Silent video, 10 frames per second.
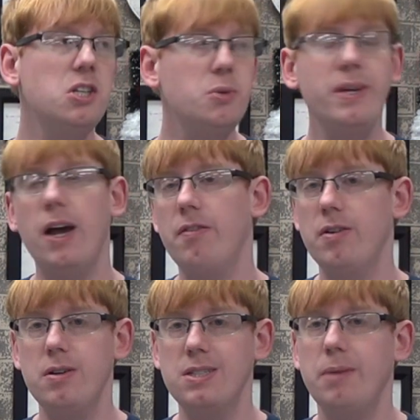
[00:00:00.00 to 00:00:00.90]
so we
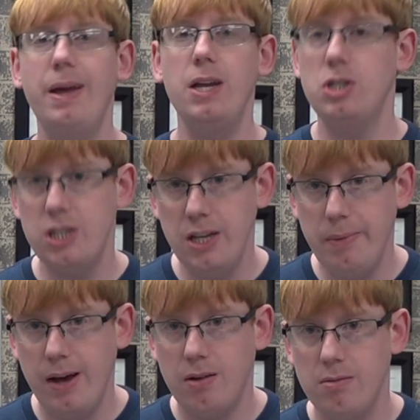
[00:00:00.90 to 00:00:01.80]
cover some
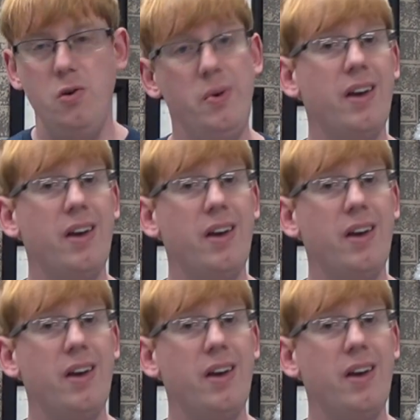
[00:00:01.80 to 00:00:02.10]
HTML.